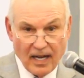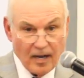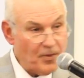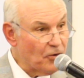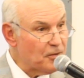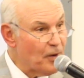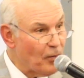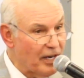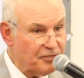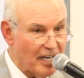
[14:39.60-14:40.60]
I'm there with my
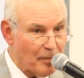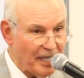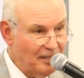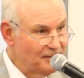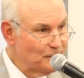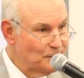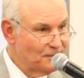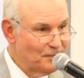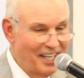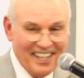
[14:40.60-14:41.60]
wife, Debbie.
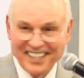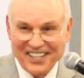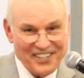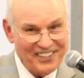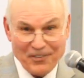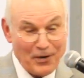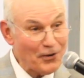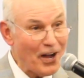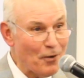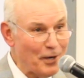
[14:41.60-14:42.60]
We
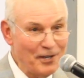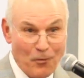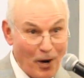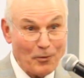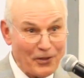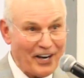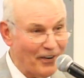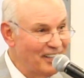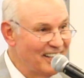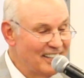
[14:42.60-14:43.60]
don't know why we're
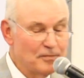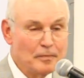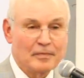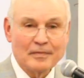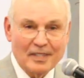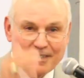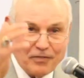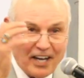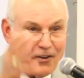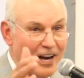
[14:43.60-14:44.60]
there.
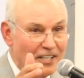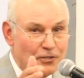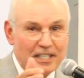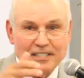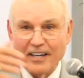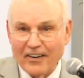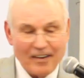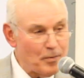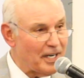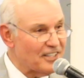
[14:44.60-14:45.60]
Father Andre's there.
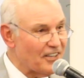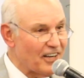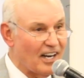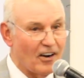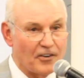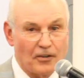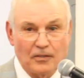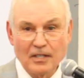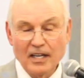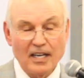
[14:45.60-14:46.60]
Everybody's there at the
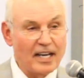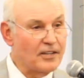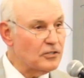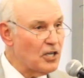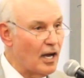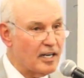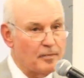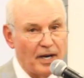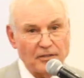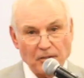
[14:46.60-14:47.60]
Cardinal. And they're talking
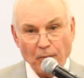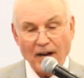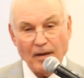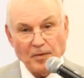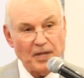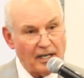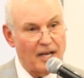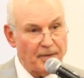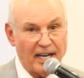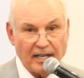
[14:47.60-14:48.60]
about the problem that
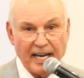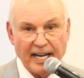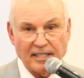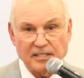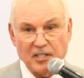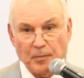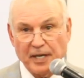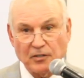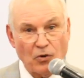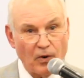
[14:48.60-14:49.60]
Lebanon has. It's
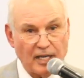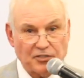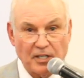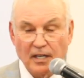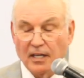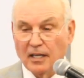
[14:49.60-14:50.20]
being crushed.